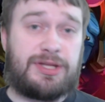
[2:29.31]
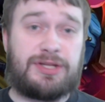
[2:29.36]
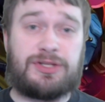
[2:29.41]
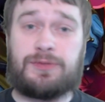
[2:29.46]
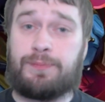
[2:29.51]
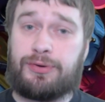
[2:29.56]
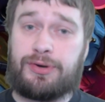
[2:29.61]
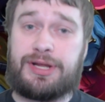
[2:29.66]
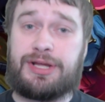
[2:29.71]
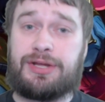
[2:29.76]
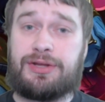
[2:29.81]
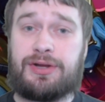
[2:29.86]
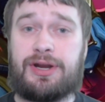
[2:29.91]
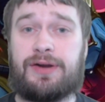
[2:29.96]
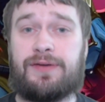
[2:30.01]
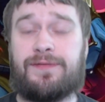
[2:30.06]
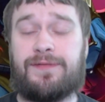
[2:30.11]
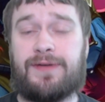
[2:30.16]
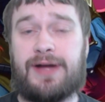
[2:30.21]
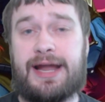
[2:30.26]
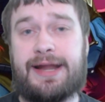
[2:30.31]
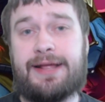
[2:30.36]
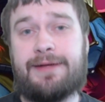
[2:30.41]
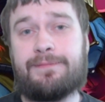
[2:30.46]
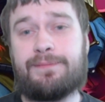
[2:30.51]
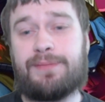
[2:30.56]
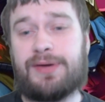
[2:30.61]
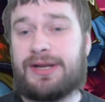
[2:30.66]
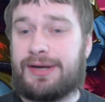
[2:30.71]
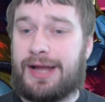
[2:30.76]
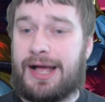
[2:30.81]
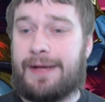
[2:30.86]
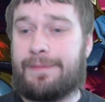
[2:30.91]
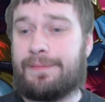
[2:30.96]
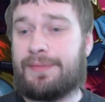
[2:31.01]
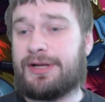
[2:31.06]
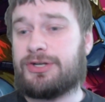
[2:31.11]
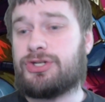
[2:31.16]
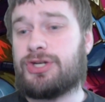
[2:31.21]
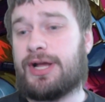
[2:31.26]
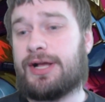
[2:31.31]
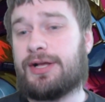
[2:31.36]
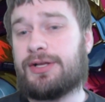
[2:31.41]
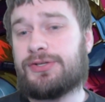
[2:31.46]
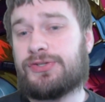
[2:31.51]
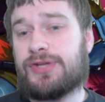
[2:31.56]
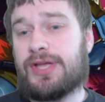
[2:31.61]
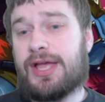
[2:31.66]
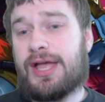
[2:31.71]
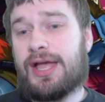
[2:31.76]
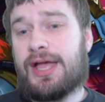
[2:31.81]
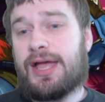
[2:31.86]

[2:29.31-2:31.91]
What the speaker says: that's pretty good at fighting, but not much else,